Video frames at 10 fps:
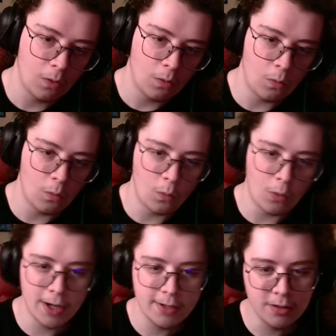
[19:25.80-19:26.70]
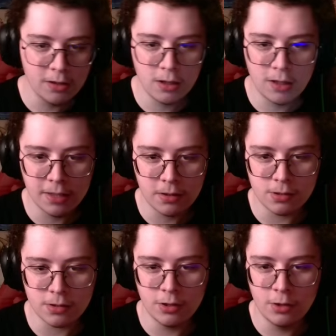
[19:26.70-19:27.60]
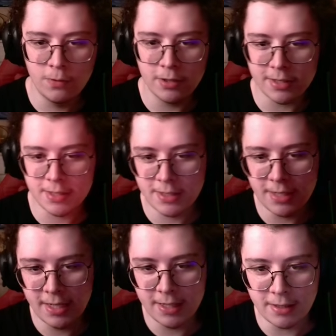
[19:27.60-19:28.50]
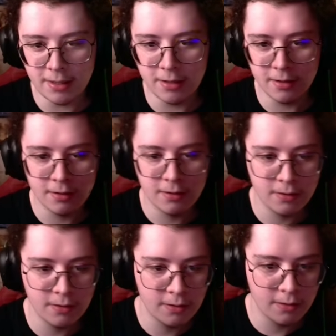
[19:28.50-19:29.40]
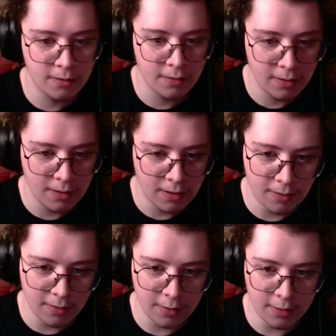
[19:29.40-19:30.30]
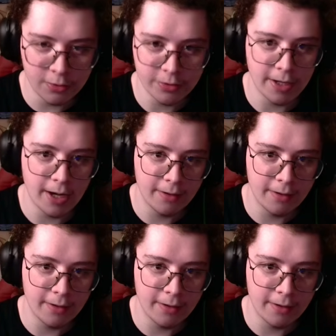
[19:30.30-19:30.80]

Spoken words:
Why does it look like there's nowhere to stand here? There's not.